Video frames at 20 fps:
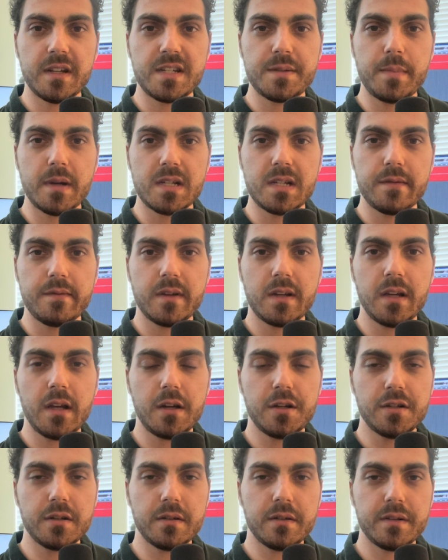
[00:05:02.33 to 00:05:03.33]

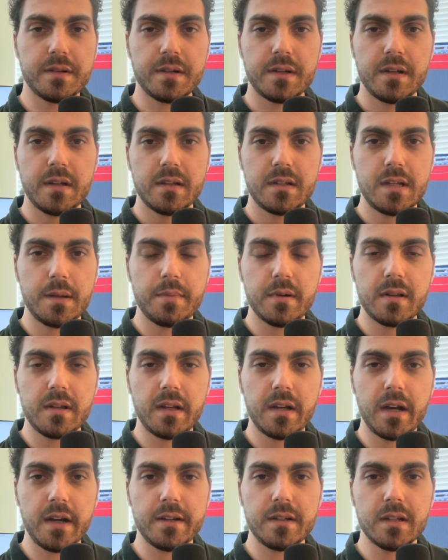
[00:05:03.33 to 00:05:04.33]
specifications.
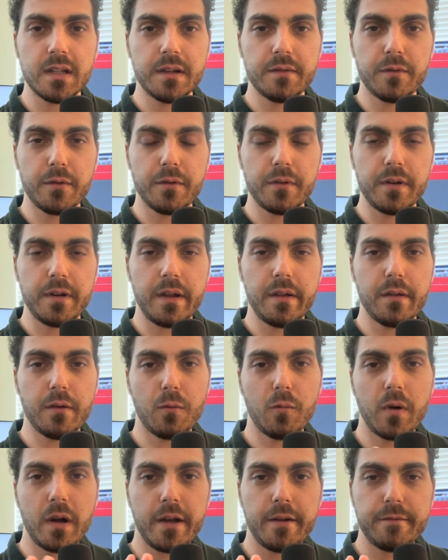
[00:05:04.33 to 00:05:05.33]
Typically, I deliver either
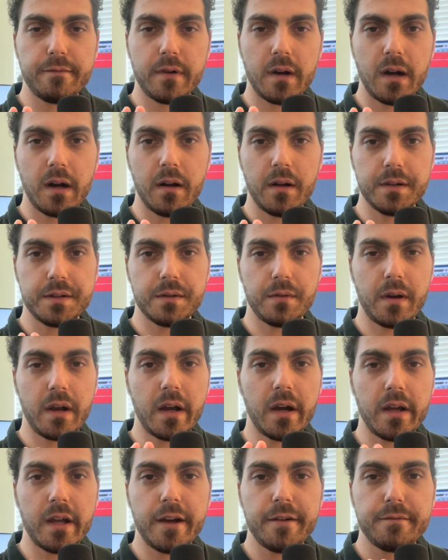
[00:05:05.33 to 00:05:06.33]
WAV files or
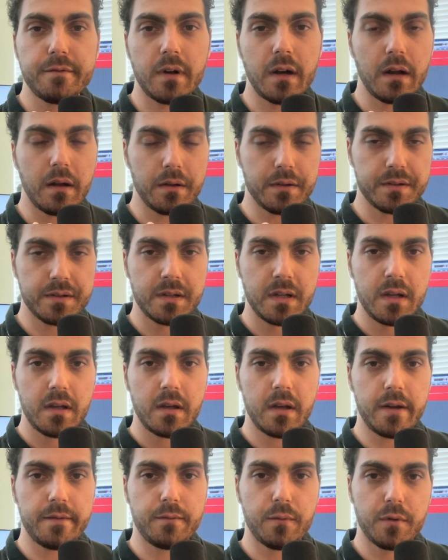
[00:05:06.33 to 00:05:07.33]
AIF files
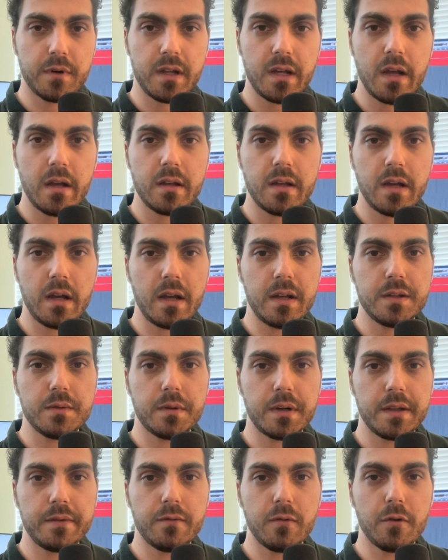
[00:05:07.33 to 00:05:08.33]
at 48K
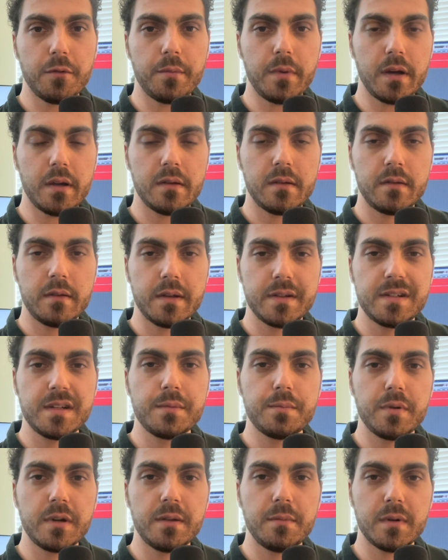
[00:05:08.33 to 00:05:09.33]
24-bit. This is
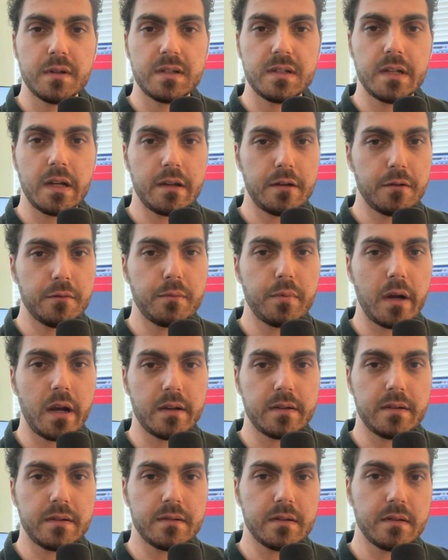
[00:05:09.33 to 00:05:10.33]
pretty much standard
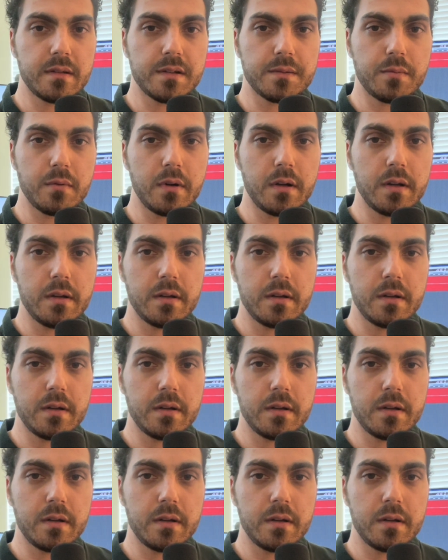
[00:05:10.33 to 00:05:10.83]
practice at this point.